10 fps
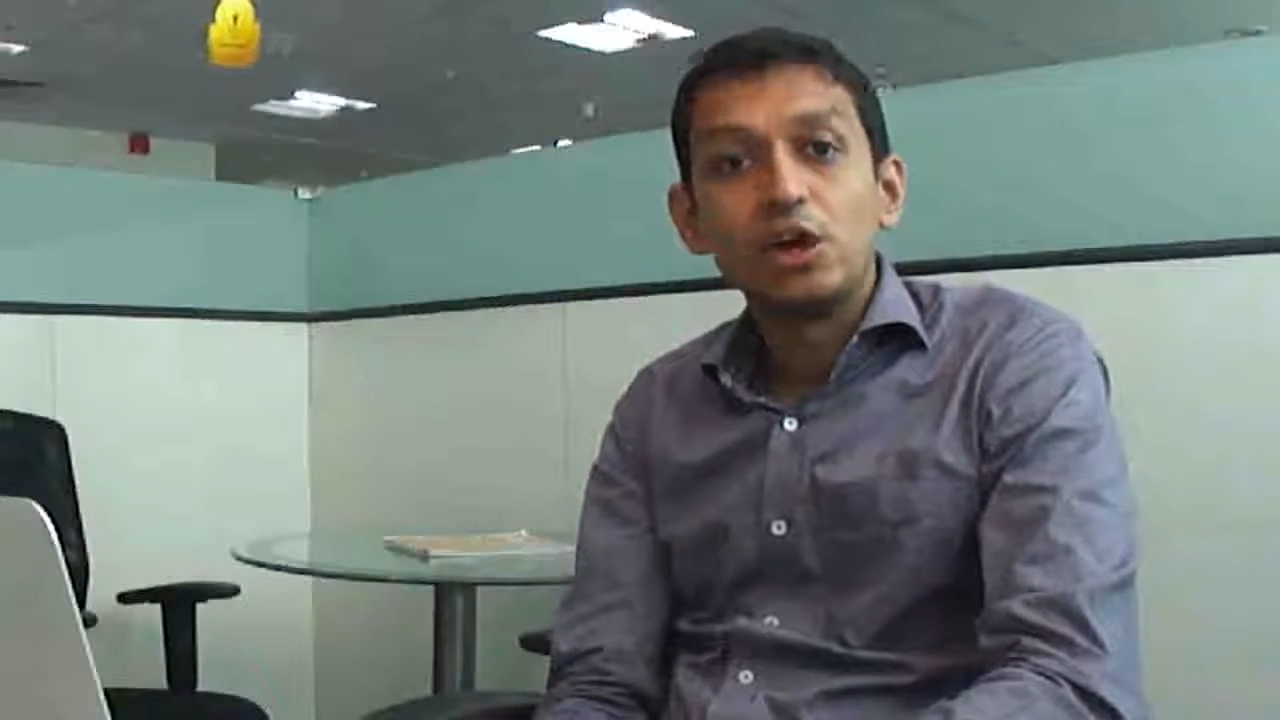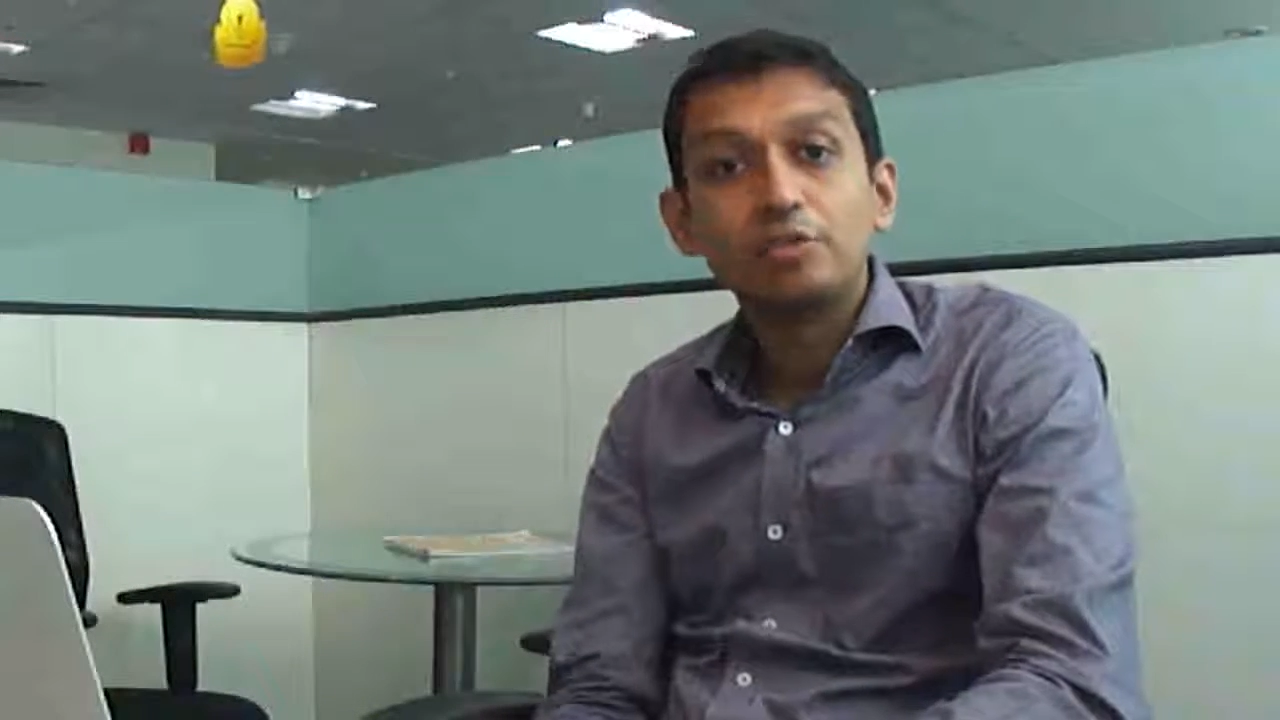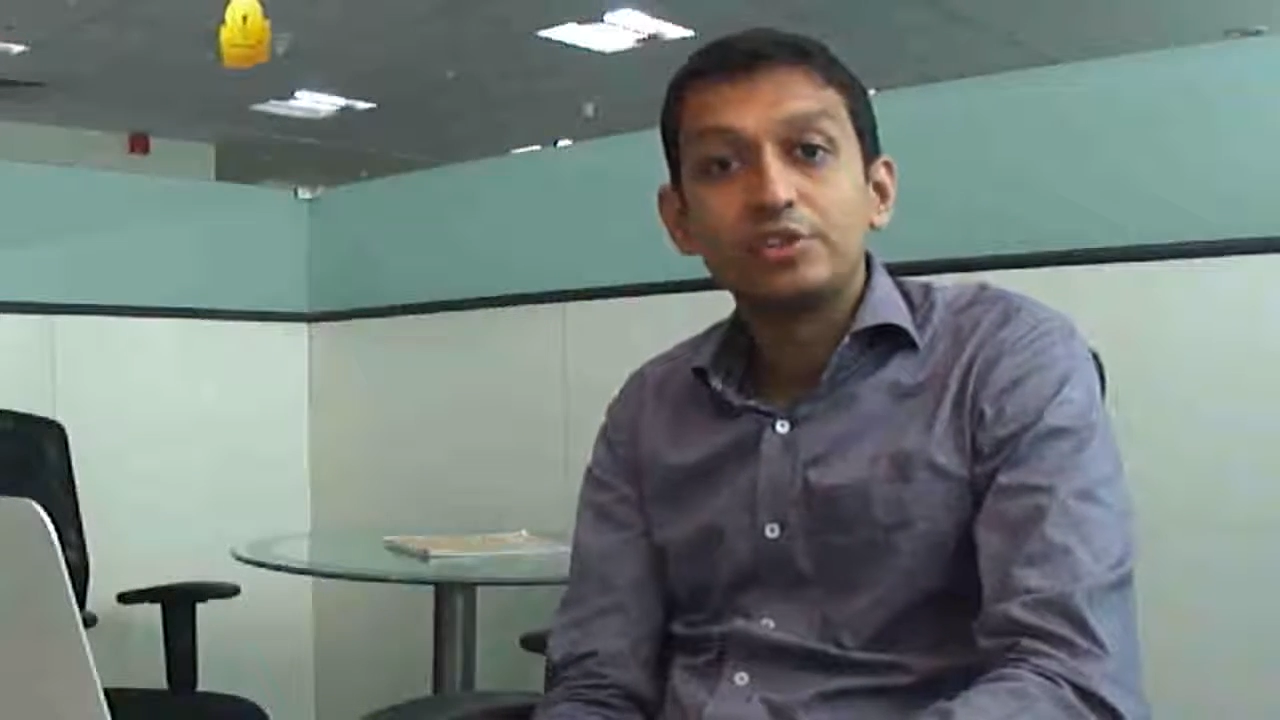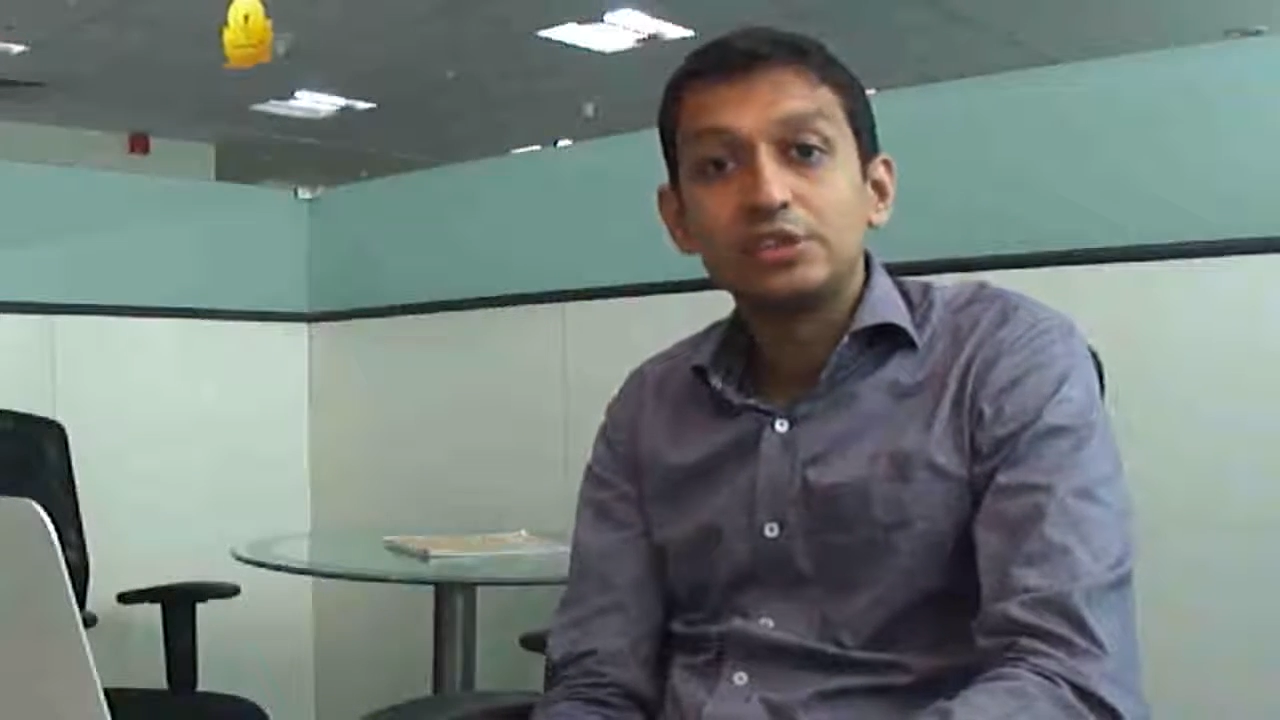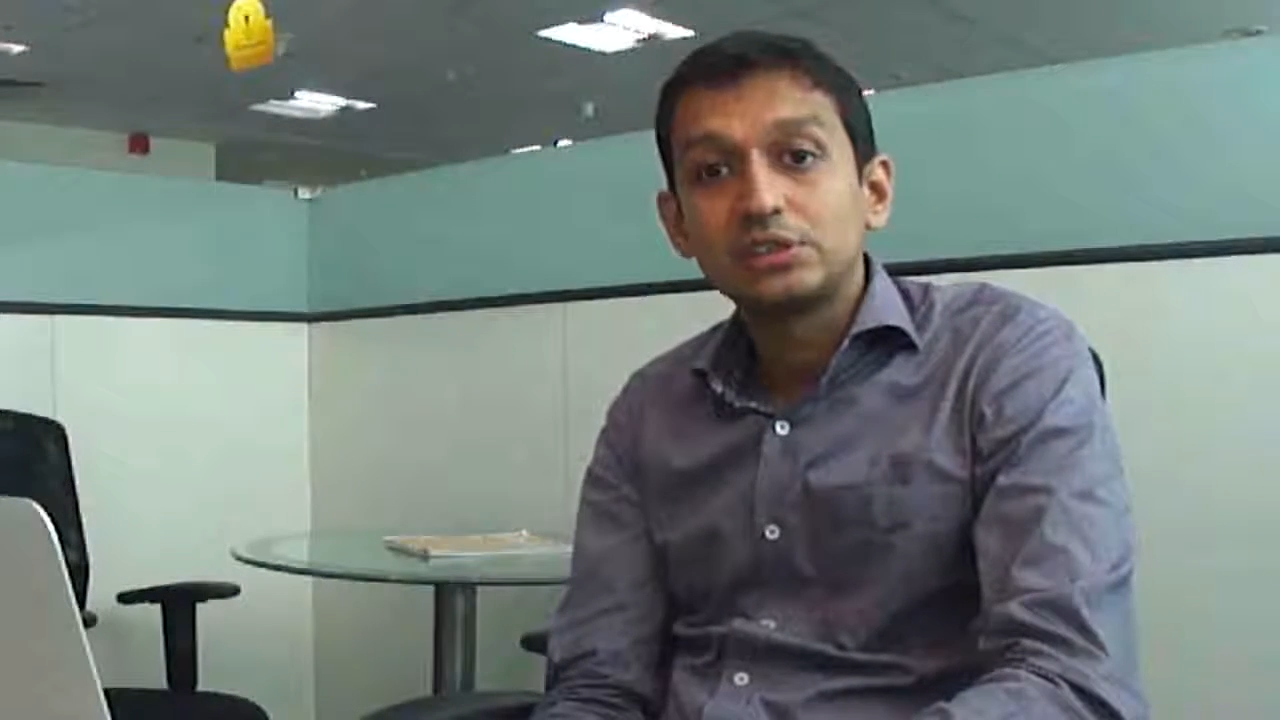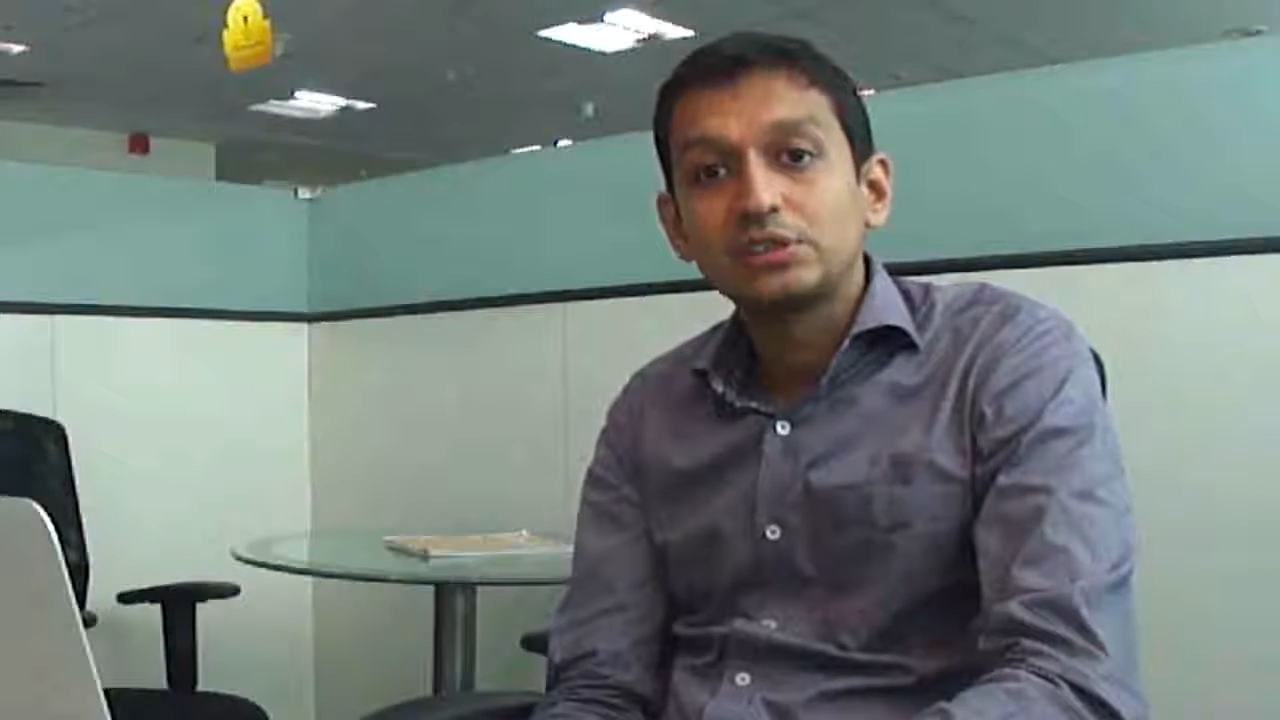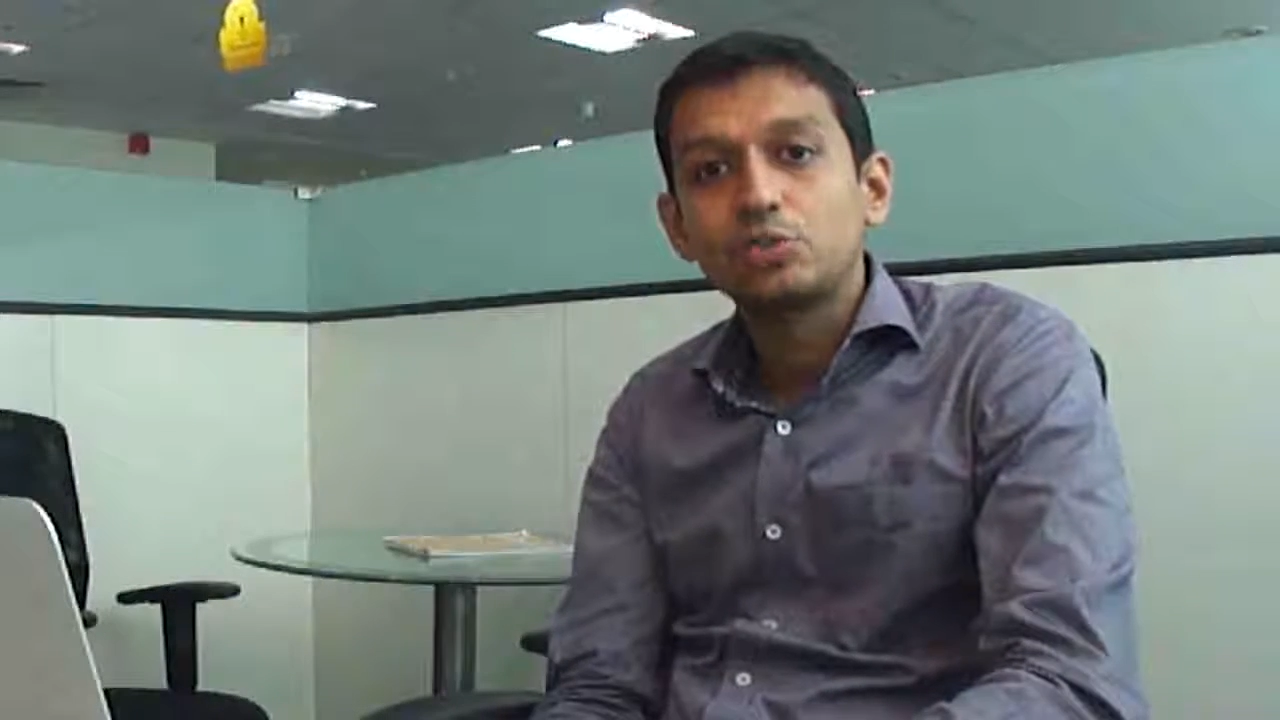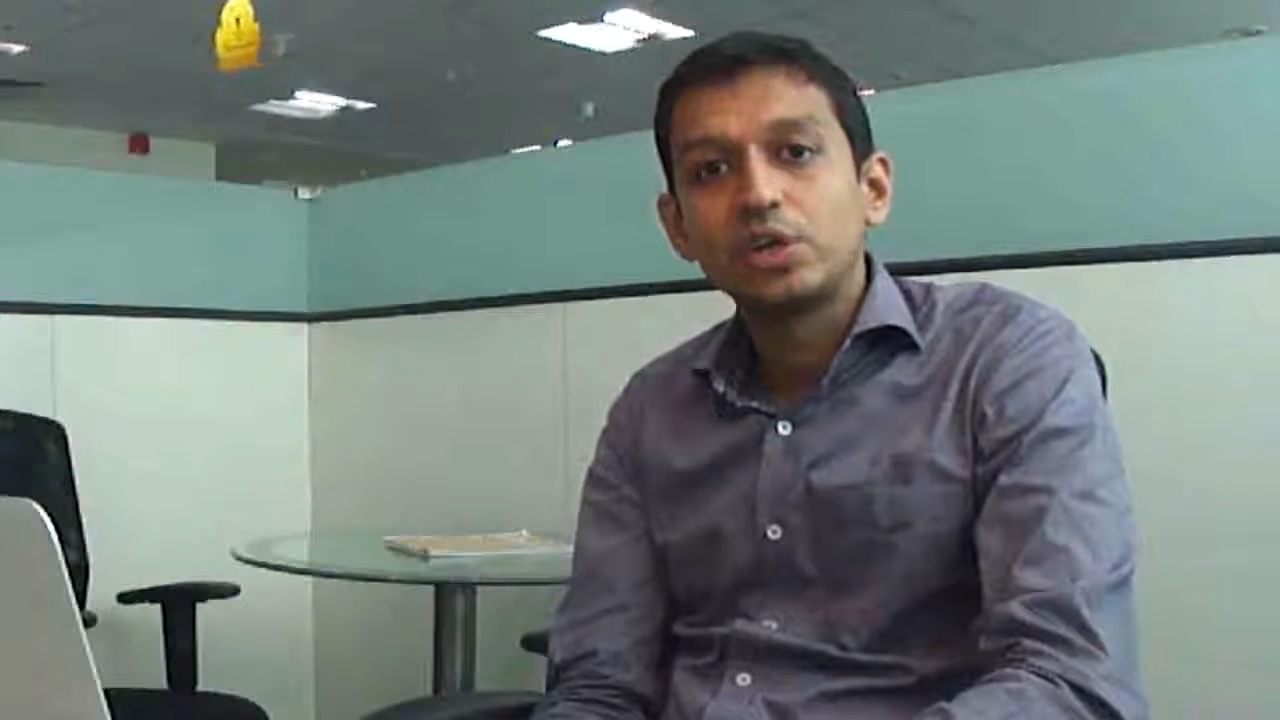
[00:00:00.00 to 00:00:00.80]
office is